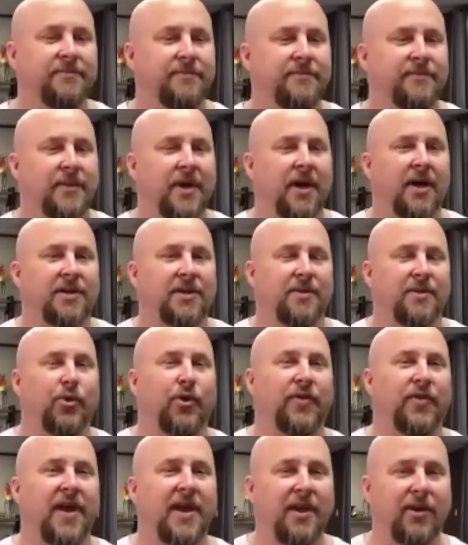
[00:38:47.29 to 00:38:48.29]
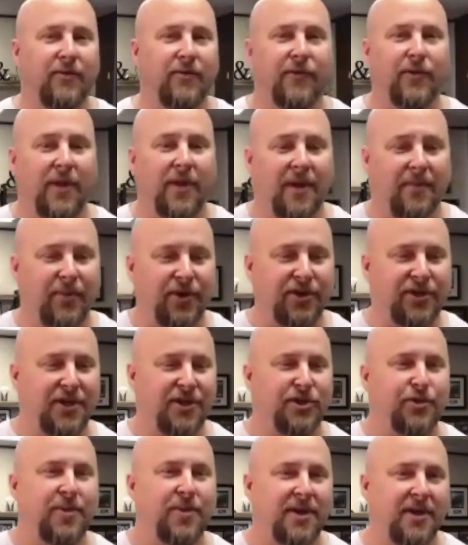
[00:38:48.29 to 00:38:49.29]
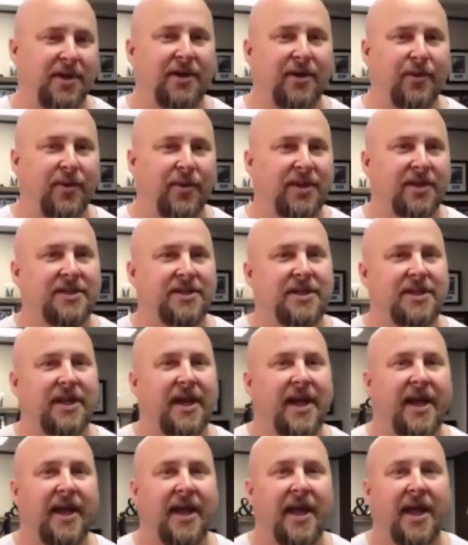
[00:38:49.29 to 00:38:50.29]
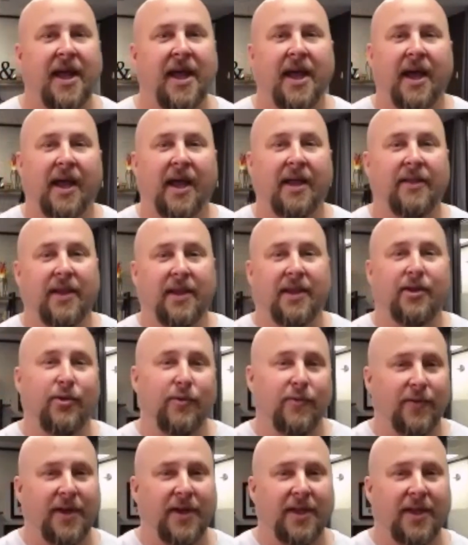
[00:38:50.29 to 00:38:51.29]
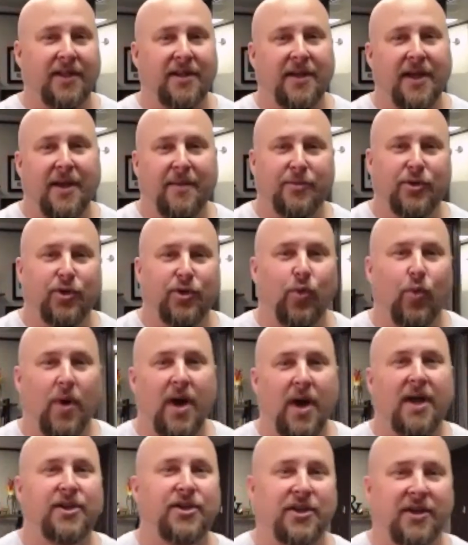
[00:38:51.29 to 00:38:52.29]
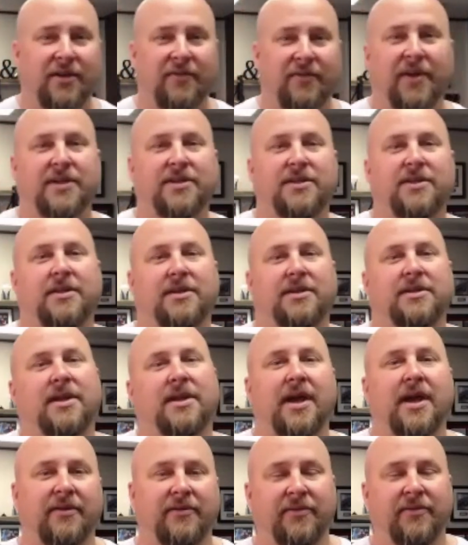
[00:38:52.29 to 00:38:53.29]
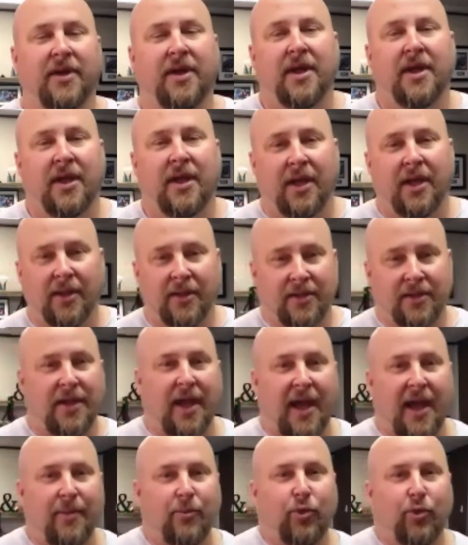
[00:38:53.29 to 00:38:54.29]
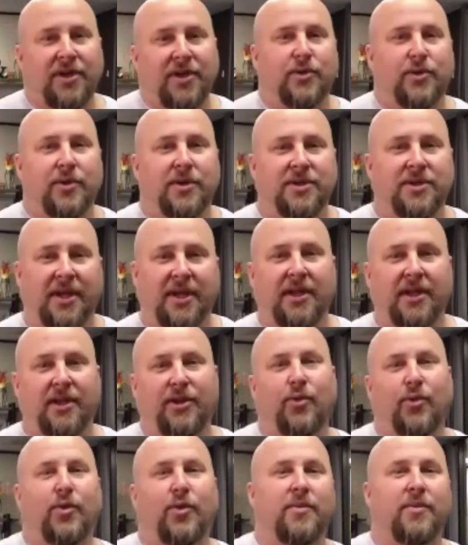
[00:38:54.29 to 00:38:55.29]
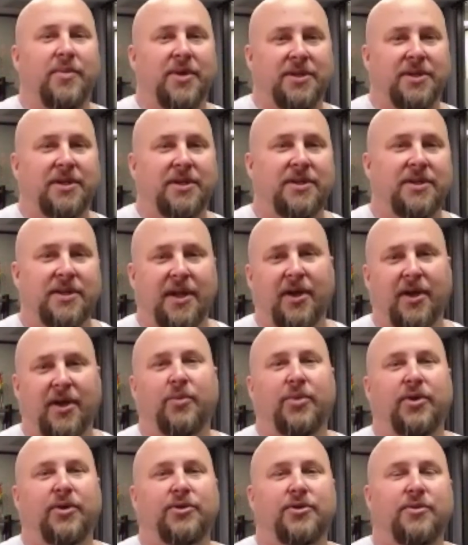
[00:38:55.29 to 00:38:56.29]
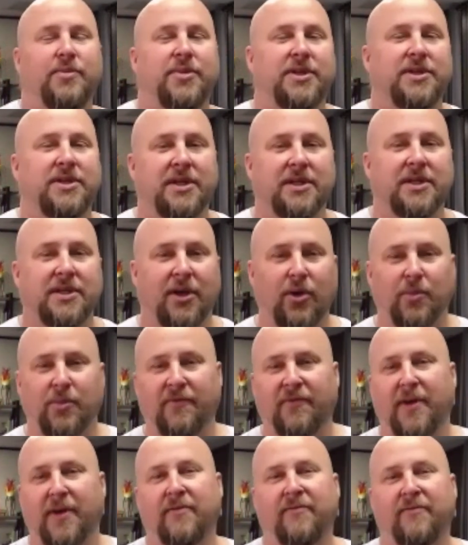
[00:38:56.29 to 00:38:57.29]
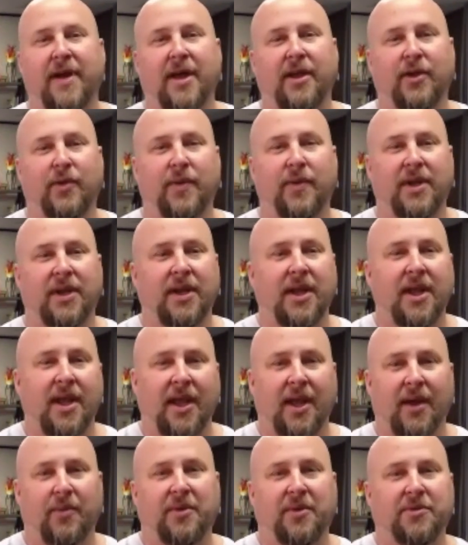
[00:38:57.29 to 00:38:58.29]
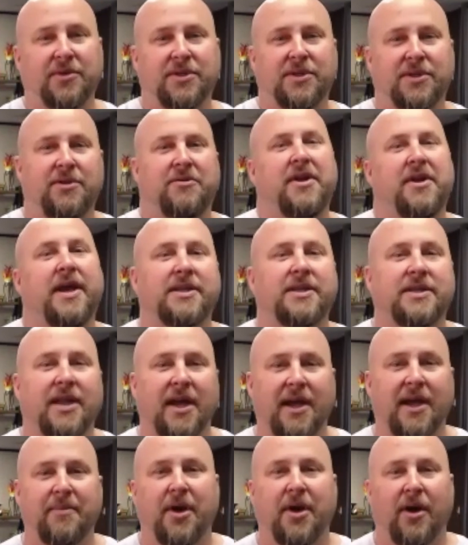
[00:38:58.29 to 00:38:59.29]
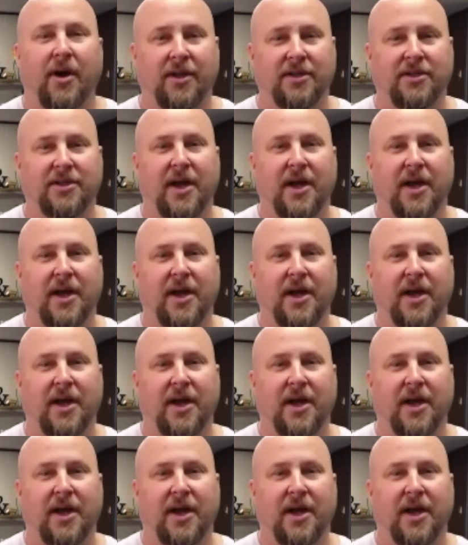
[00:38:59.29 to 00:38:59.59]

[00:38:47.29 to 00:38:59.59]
Well, thank you, Verl. I appreciate you being here with us today. I thank you for taking the time to watch and invest this kind of time resource in your business to help build your business. I hope you found value in it, and we will see you next time on Top